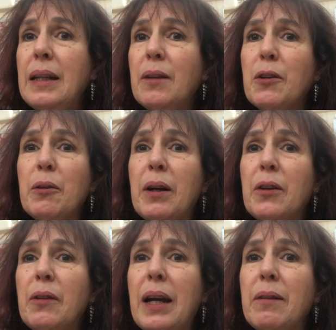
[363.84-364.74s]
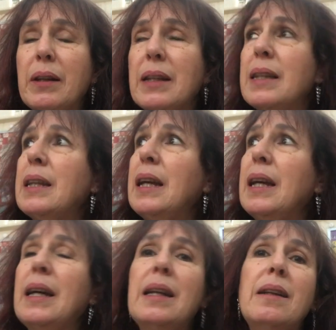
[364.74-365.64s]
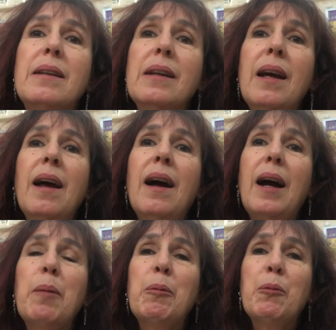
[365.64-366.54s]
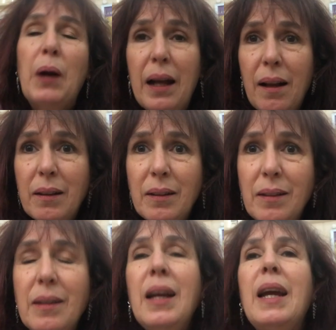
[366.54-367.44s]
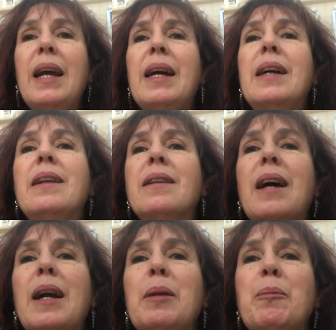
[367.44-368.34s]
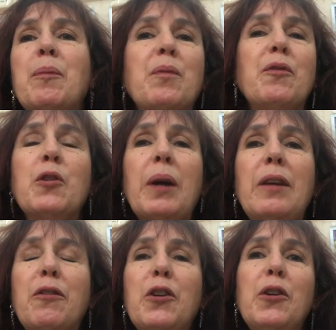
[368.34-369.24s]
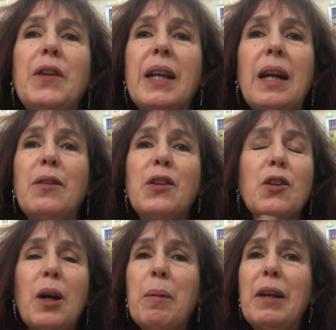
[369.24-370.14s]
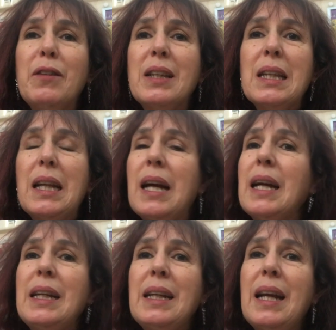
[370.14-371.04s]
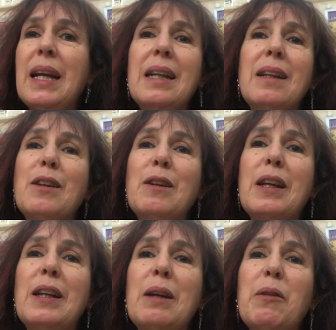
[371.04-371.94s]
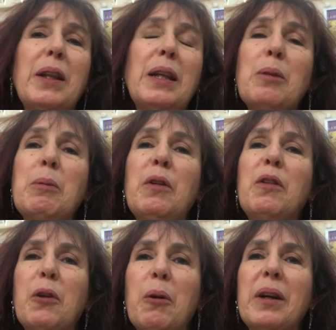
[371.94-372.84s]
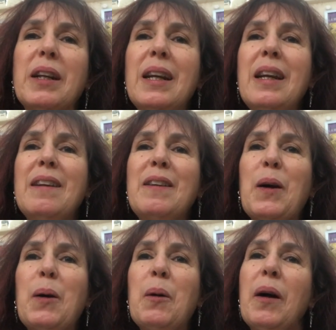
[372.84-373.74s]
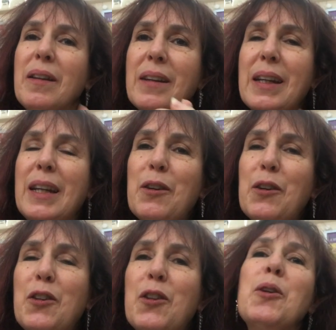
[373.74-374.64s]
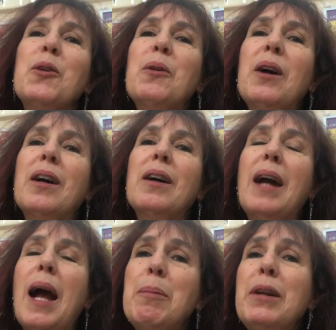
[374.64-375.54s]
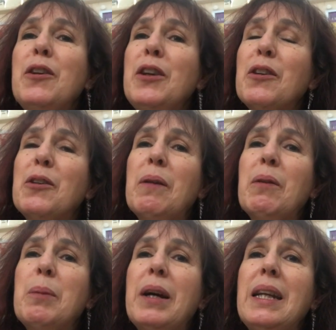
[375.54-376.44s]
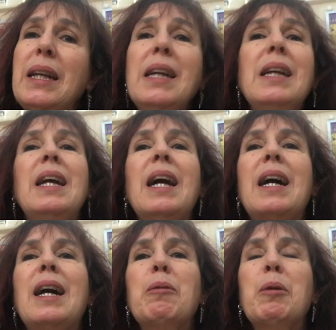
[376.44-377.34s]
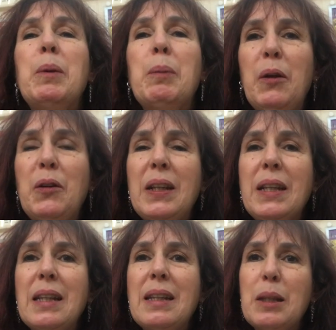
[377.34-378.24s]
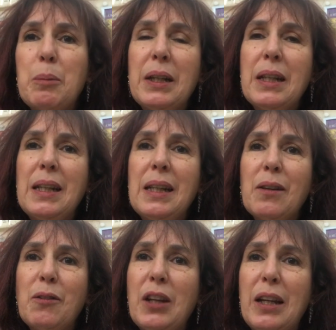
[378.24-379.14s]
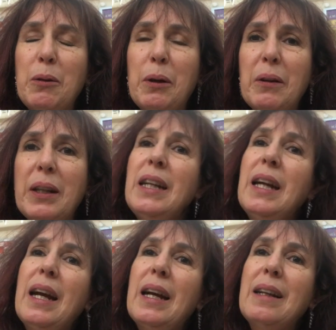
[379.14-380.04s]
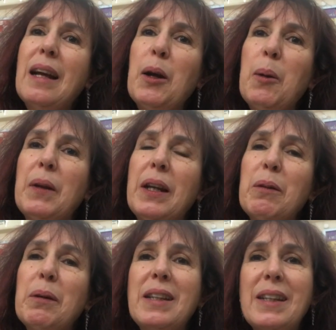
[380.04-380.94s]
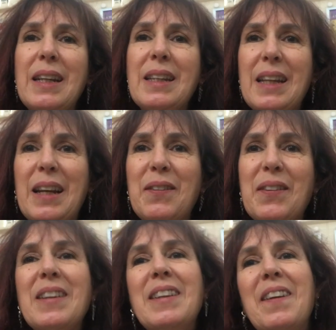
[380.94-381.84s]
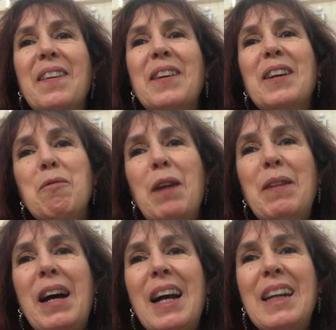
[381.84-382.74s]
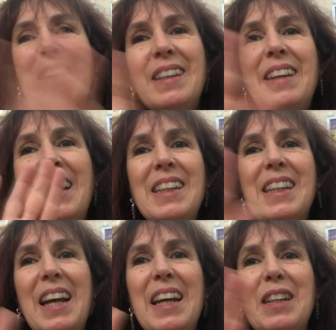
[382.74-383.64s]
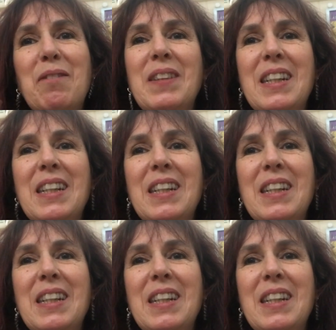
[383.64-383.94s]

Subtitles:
of coronavirus, and I'm well, and I'm grateful that I've still got my Invisalign and that everything's moving forward. So here's to Happy New Year to everybody. I will be posting this at the beginning of January, and I hope that everyone stays safe. So bye-bye. See you next time.